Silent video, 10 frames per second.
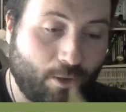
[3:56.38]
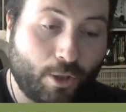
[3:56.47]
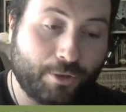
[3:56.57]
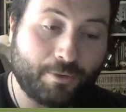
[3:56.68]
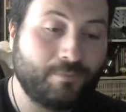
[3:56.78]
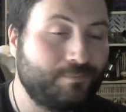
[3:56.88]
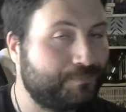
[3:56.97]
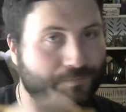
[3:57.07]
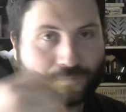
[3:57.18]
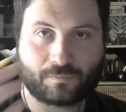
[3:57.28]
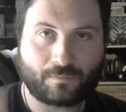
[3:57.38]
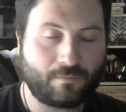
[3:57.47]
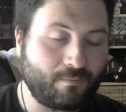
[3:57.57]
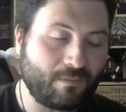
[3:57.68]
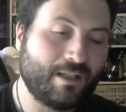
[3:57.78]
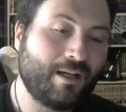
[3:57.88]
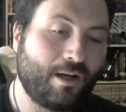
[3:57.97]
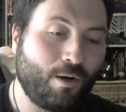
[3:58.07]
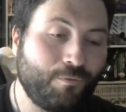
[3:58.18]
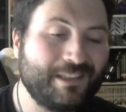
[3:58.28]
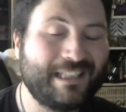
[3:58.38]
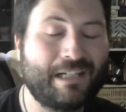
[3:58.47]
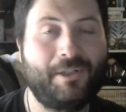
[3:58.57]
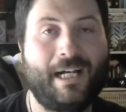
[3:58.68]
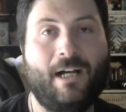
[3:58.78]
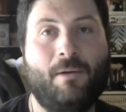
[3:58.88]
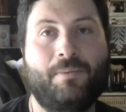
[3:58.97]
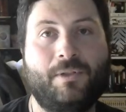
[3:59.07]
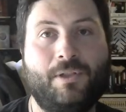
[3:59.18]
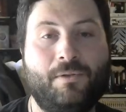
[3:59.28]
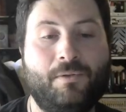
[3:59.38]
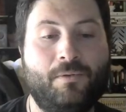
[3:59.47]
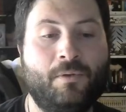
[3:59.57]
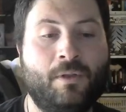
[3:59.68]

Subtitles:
through, hopefully that will help you